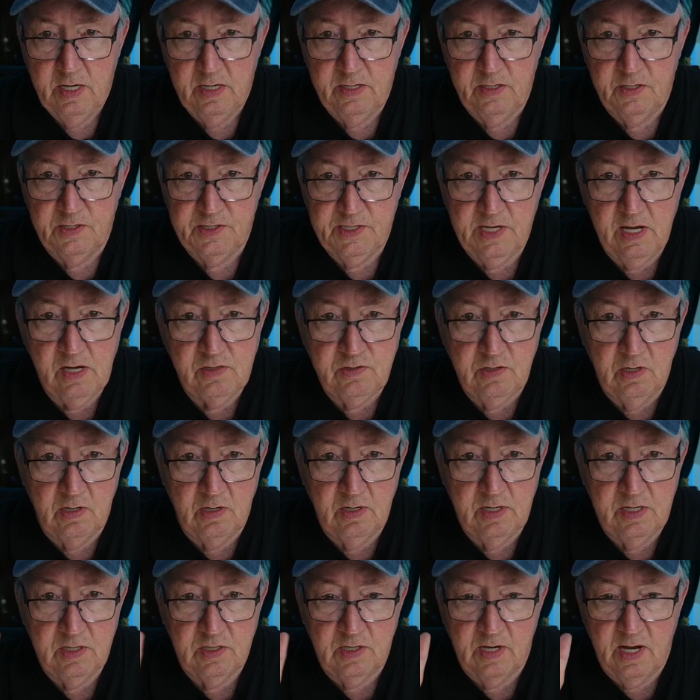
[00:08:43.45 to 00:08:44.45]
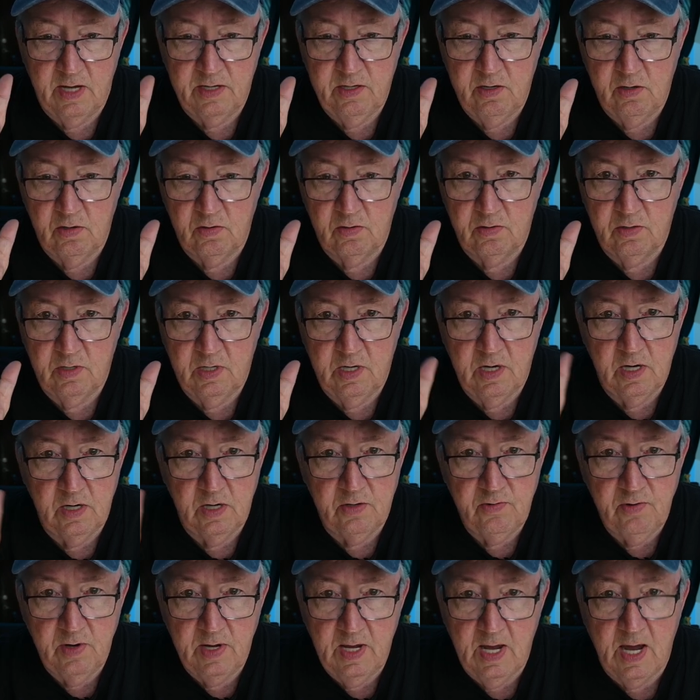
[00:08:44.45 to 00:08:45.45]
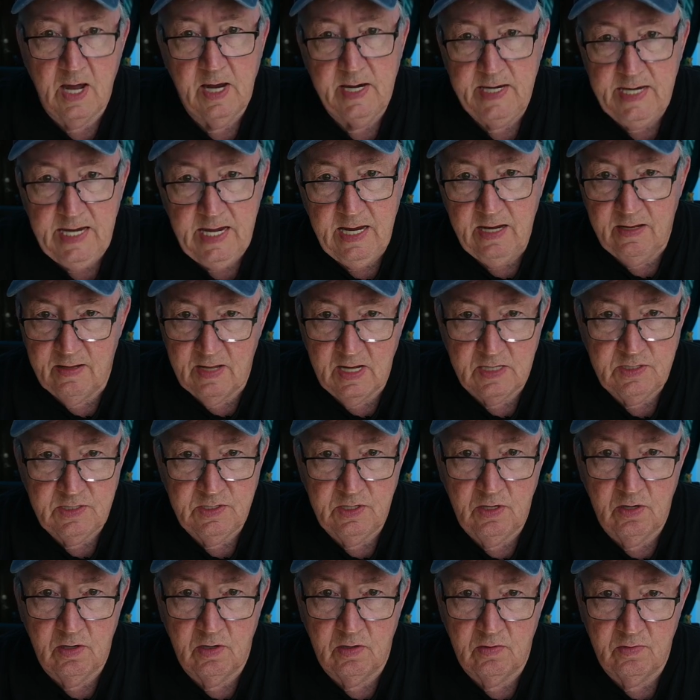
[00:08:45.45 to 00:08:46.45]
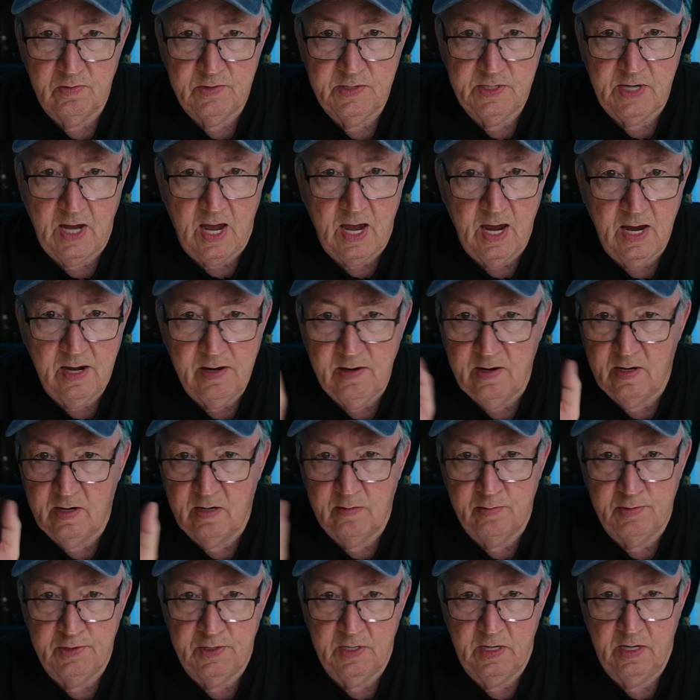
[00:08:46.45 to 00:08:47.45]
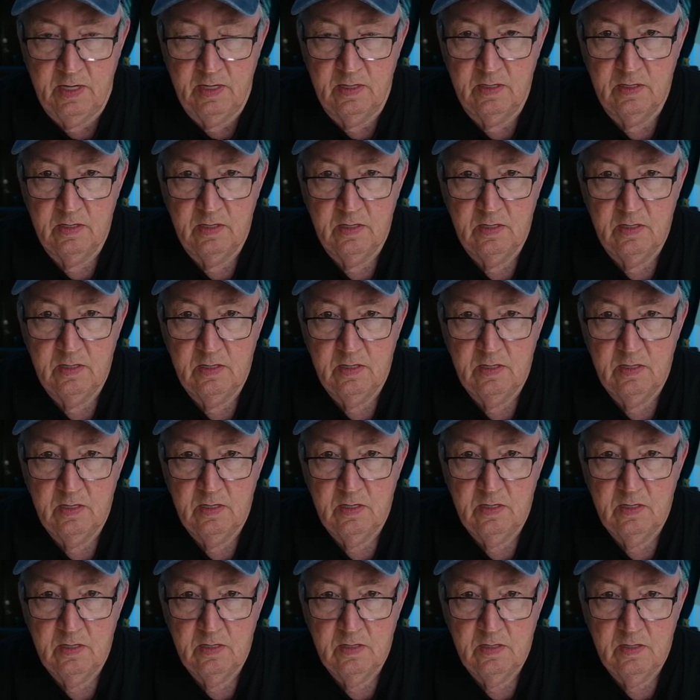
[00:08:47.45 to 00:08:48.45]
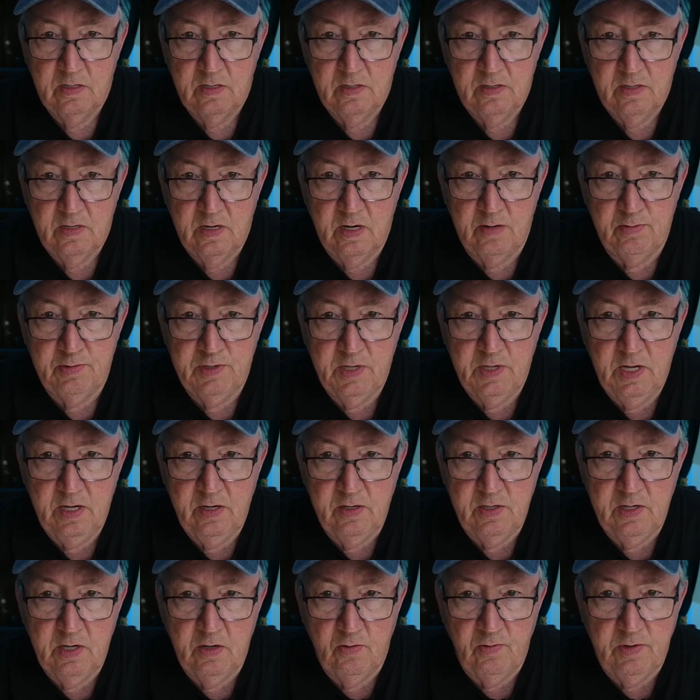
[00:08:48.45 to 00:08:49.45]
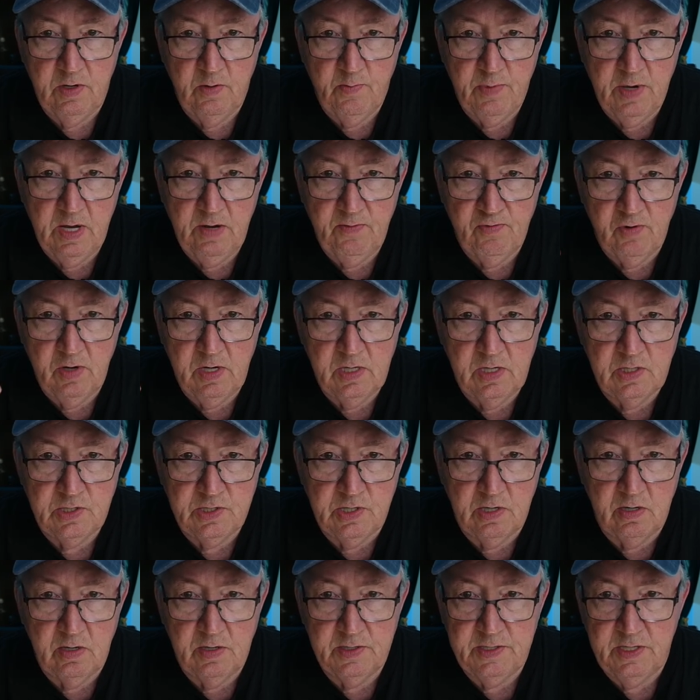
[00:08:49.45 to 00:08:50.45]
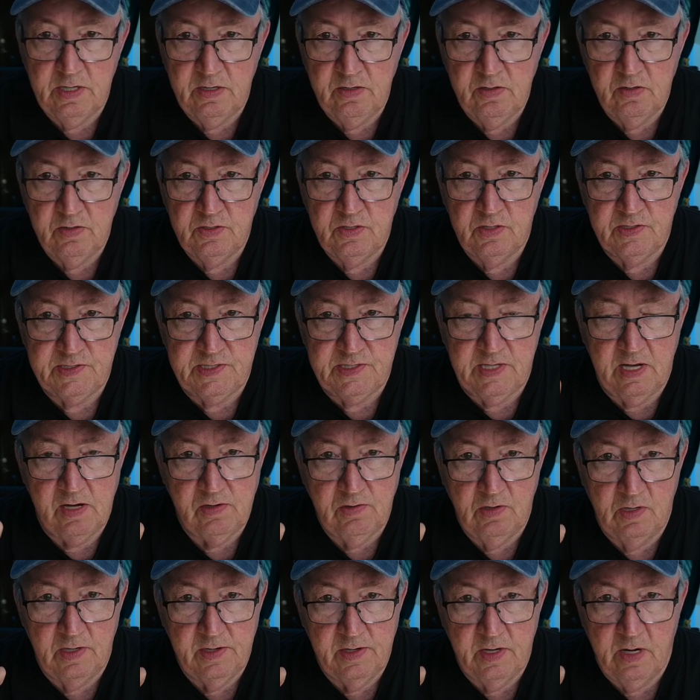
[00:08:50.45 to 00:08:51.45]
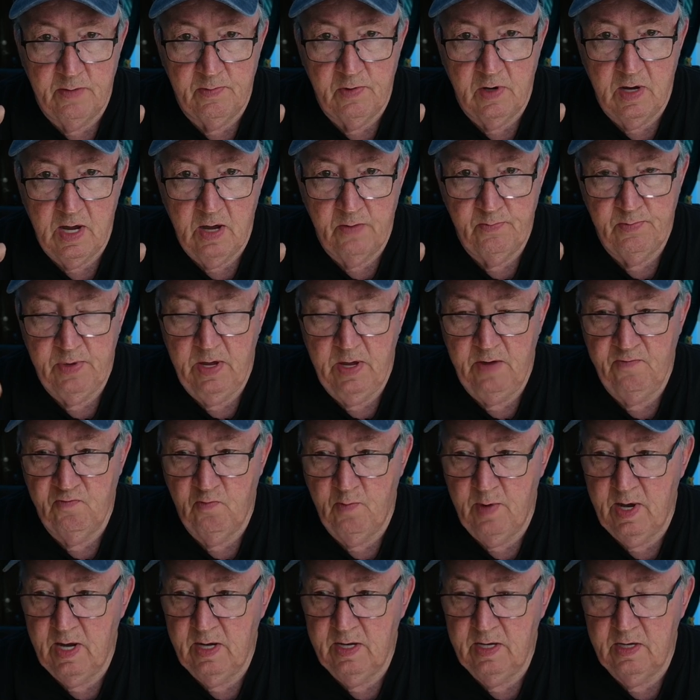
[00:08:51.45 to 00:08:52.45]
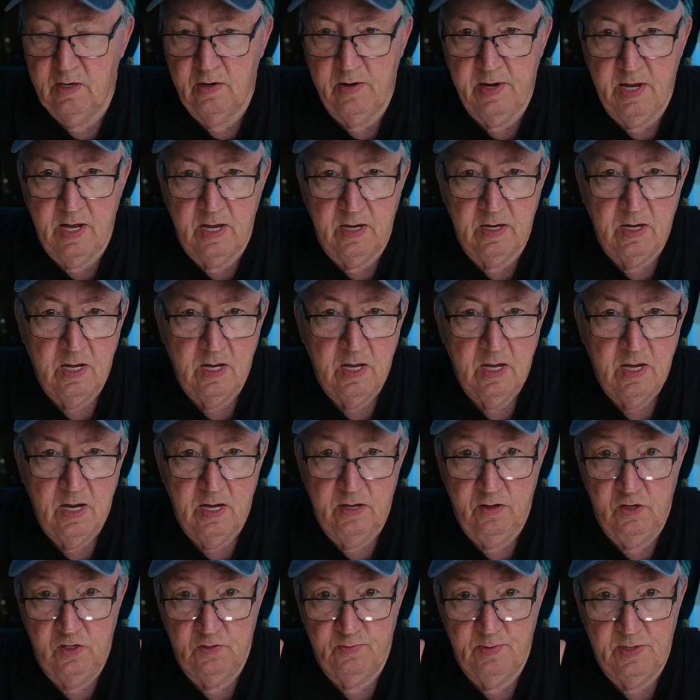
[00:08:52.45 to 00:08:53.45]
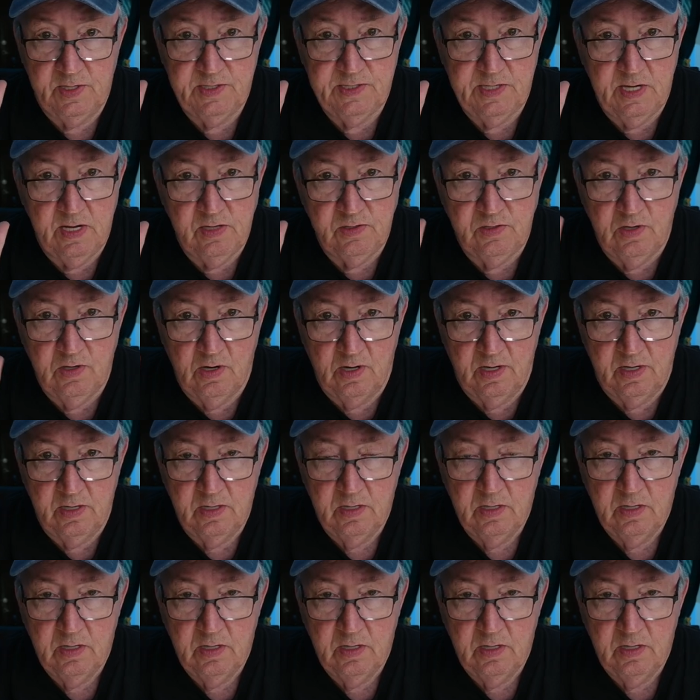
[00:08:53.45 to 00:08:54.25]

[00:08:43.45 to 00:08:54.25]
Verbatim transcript: And the cédula is like your country I D. That's your tie to everything. Everything you do, when you pay for your insurance, you use your cédula number. I pay for my internet, I use my cédula.